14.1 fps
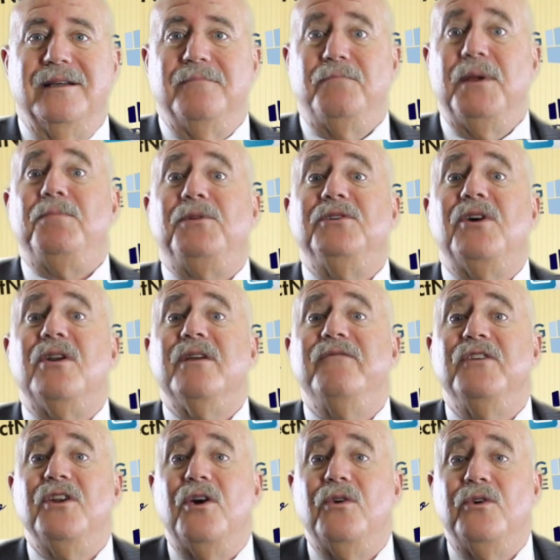People don't
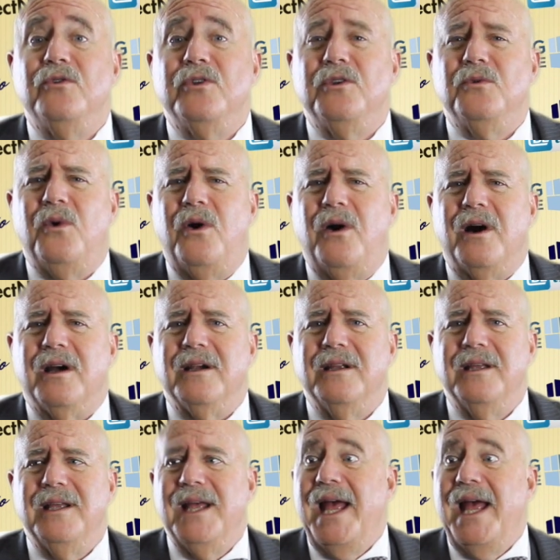even know who you are.